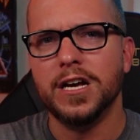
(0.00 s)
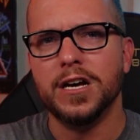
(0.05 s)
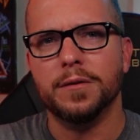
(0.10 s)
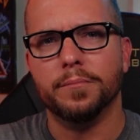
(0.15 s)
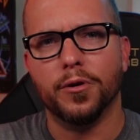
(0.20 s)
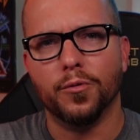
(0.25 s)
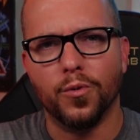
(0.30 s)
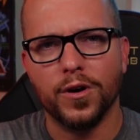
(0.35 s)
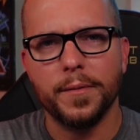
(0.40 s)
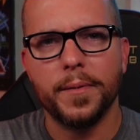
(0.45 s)

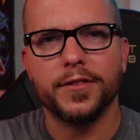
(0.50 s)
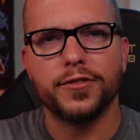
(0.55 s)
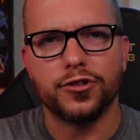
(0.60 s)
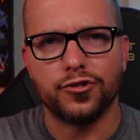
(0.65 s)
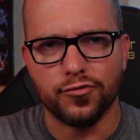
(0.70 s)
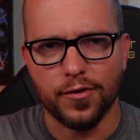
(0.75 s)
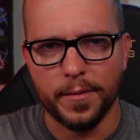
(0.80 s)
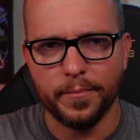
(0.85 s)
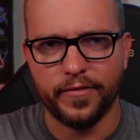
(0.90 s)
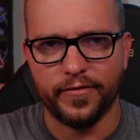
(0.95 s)
But what about the
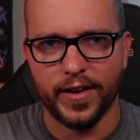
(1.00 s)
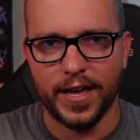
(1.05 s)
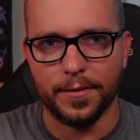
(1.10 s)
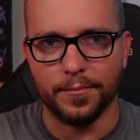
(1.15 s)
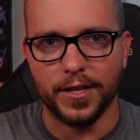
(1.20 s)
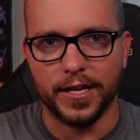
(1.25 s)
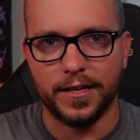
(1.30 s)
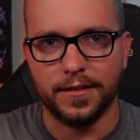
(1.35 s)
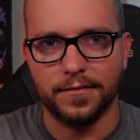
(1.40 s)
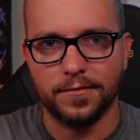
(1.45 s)
Trump
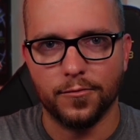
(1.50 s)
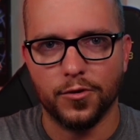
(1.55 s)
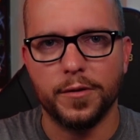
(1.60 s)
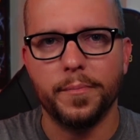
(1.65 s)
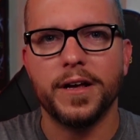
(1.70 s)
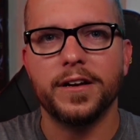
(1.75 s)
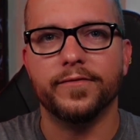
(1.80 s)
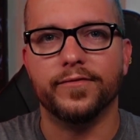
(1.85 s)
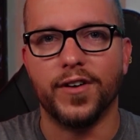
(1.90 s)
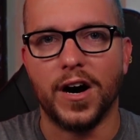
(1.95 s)
family? What
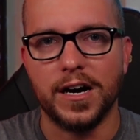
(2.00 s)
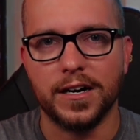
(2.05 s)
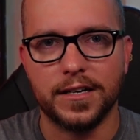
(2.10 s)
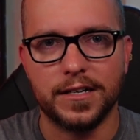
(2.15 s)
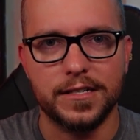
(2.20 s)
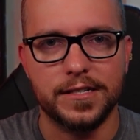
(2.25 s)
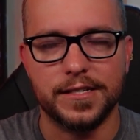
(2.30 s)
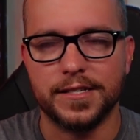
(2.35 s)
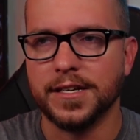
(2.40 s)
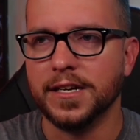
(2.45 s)
about
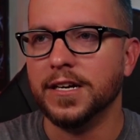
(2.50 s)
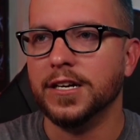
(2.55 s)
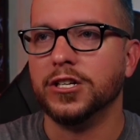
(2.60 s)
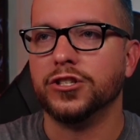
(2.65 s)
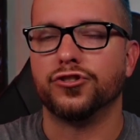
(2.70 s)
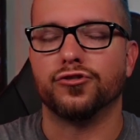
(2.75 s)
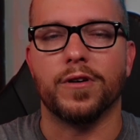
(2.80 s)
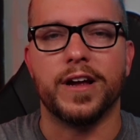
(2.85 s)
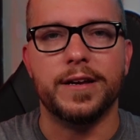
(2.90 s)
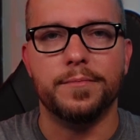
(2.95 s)
Ivanka's
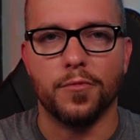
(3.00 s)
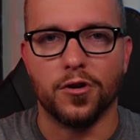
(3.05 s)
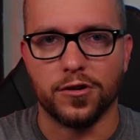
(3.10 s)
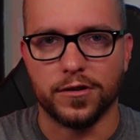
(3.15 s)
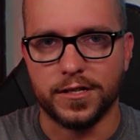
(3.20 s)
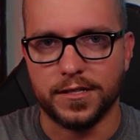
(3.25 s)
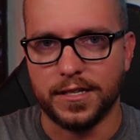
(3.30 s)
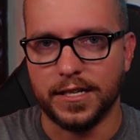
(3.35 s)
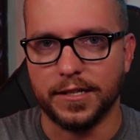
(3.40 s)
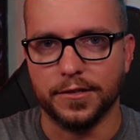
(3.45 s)

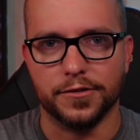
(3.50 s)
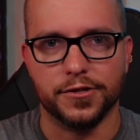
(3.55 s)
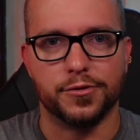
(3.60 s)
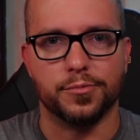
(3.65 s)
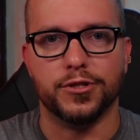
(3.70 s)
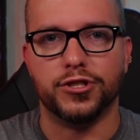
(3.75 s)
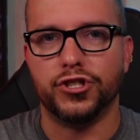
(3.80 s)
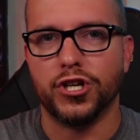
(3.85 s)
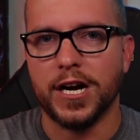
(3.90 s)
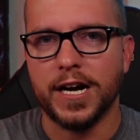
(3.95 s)
trademarks deals
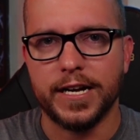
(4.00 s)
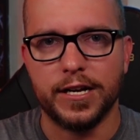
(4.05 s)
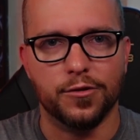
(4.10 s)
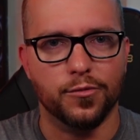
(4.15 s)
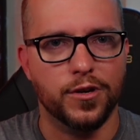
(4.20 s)
with China?